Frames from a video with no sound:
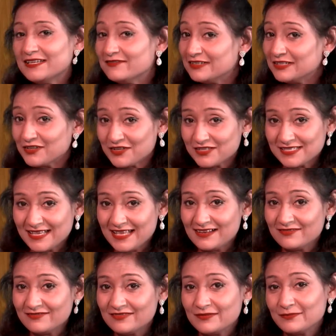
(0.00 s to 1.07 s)
in yourself,
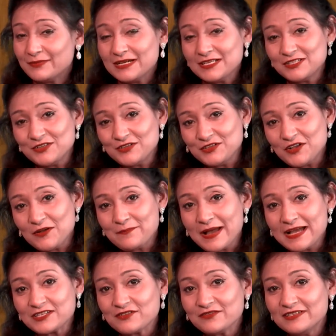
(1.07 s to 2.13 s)
pursue your
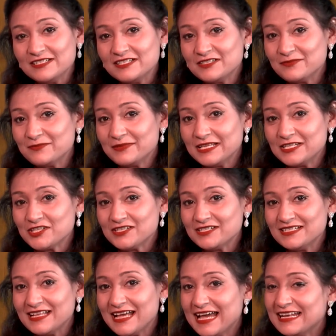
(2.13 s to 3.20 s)
passion with determination,
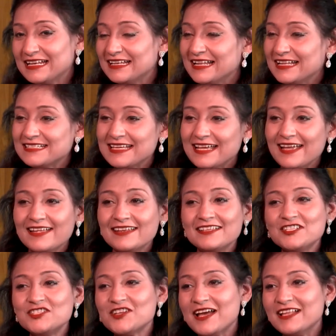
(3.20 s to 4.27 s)
yeah. and let any
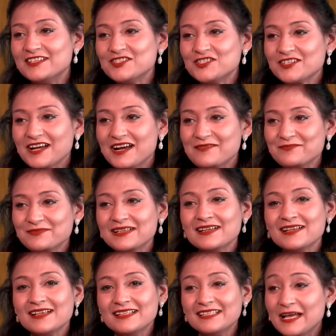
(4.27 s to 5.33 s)
challenge come
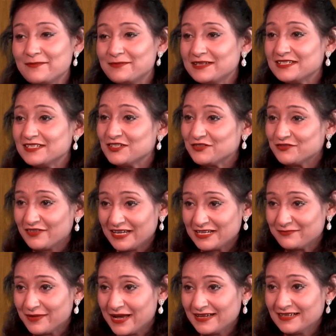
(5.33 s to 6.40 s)
the ability to fight
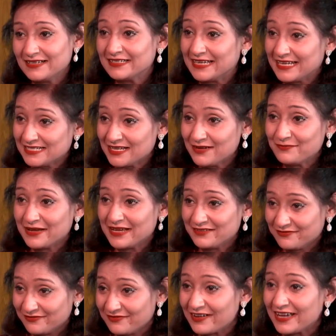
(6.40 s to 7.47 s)
back, yes, get up and
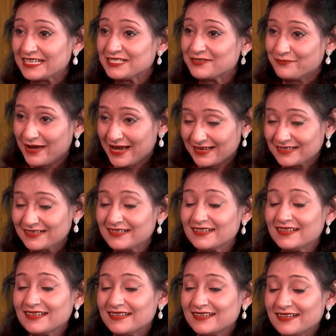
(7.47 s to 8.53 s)
fight important. back.
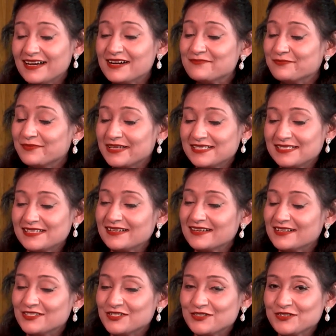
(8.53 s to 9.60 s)
Yes, amazing,
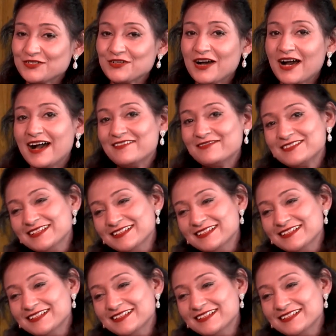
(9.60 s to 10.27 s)
Anju. Yes. So after,